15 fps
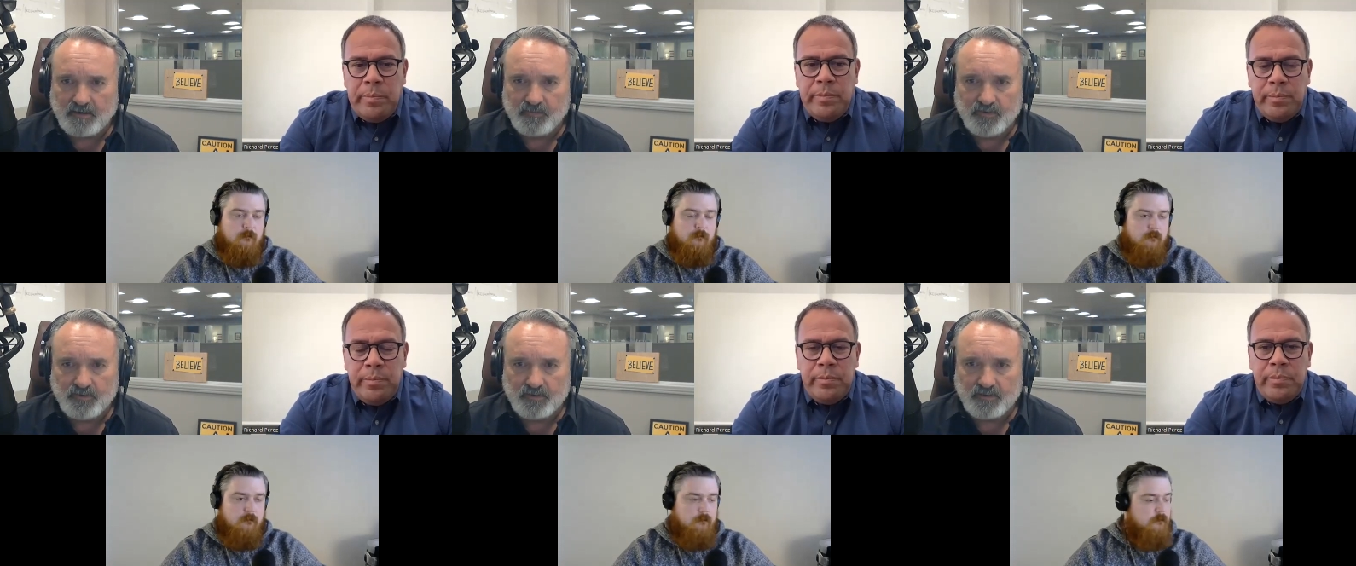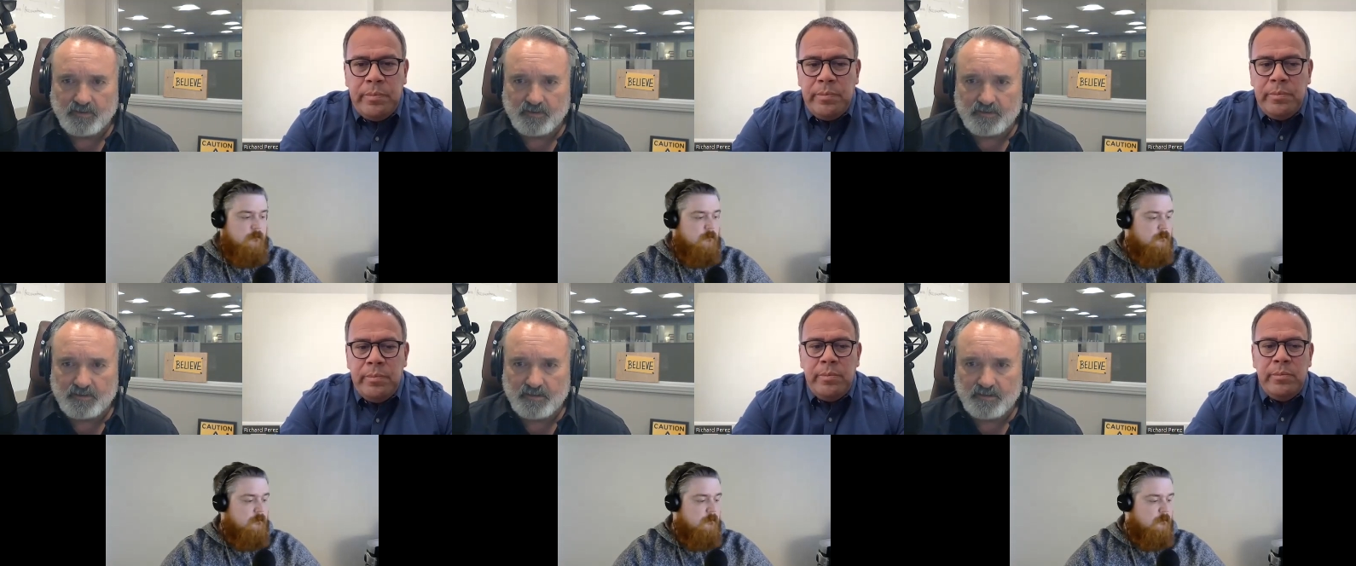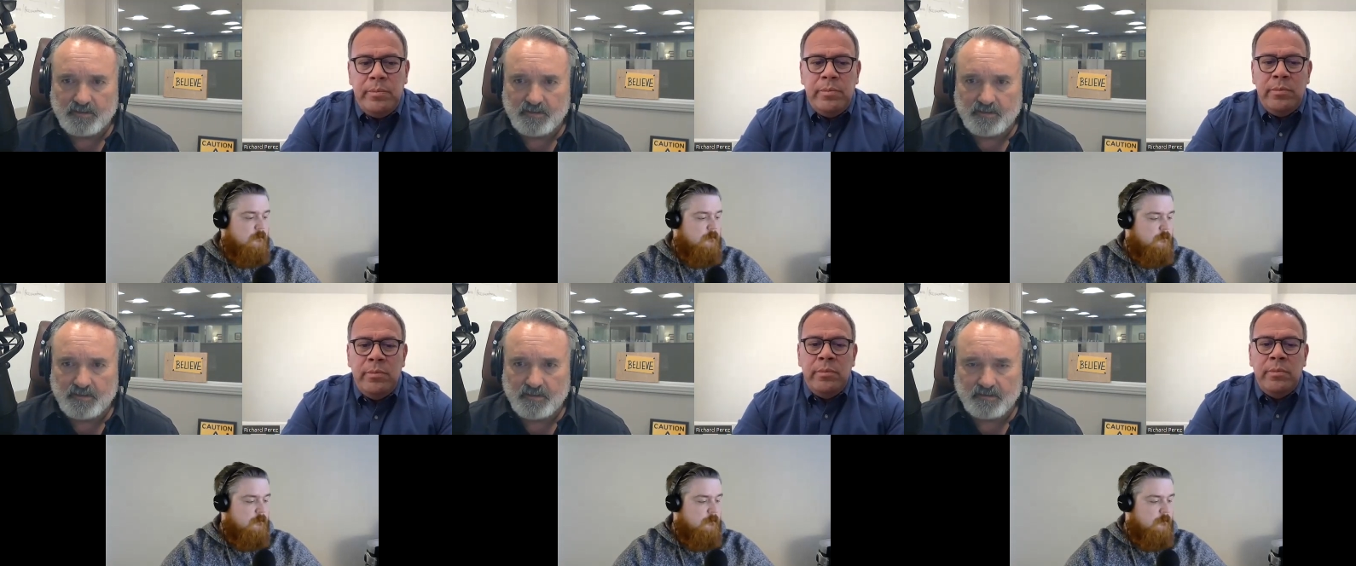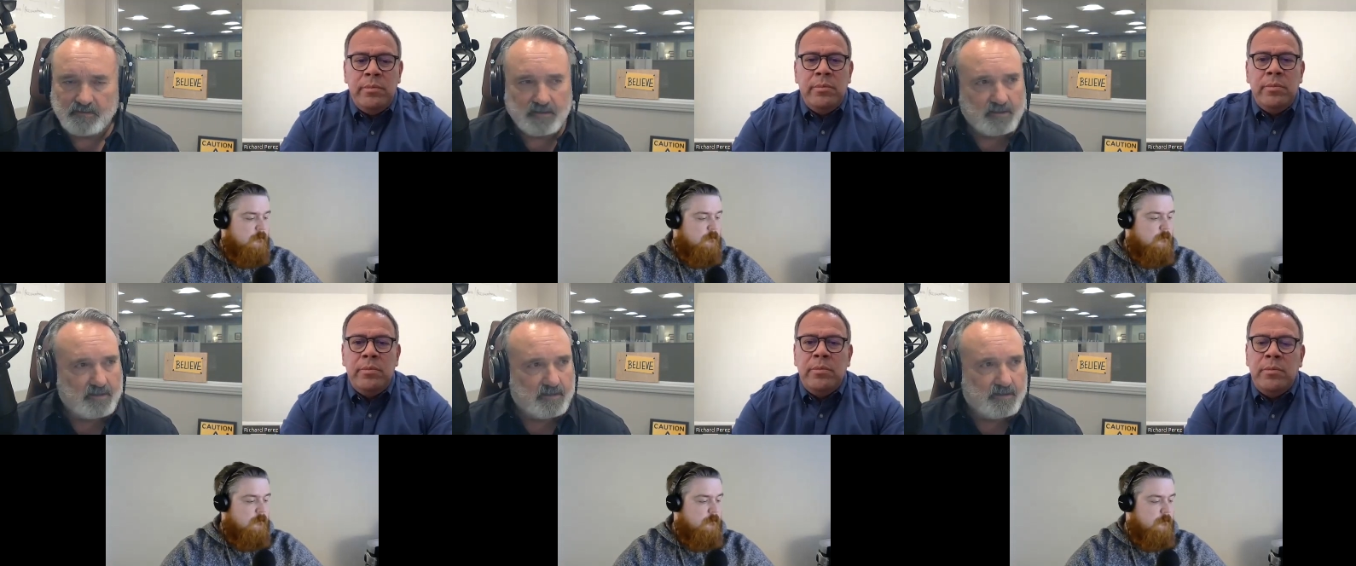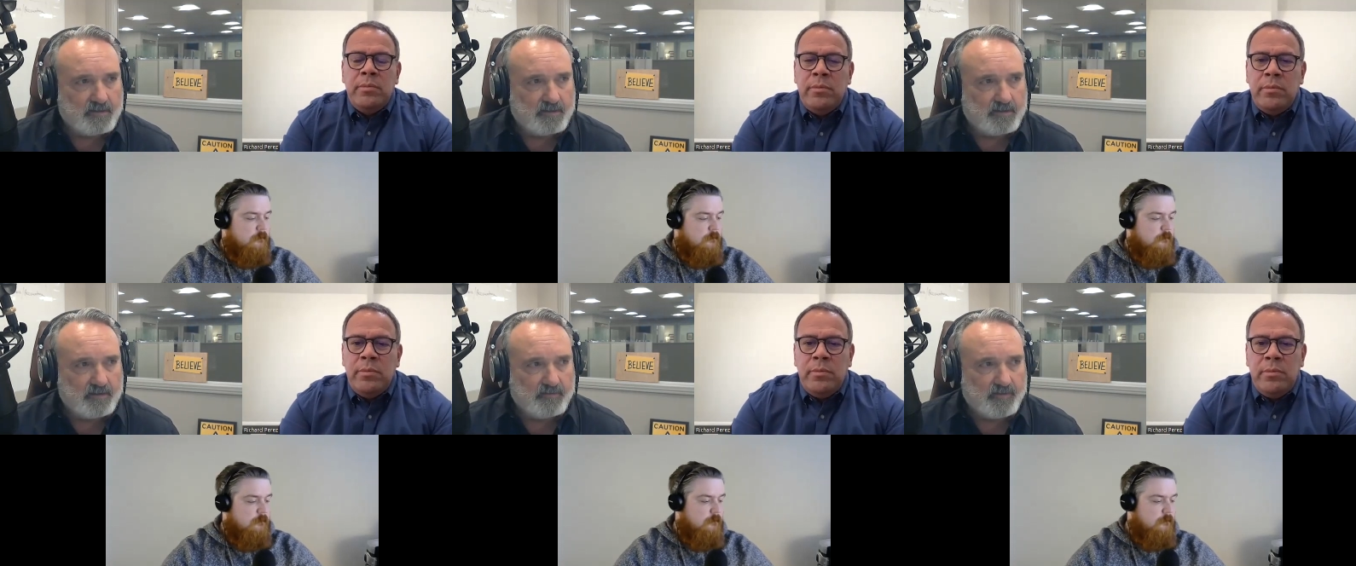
Speaker 1: You, you can see, uh, I think, uh, the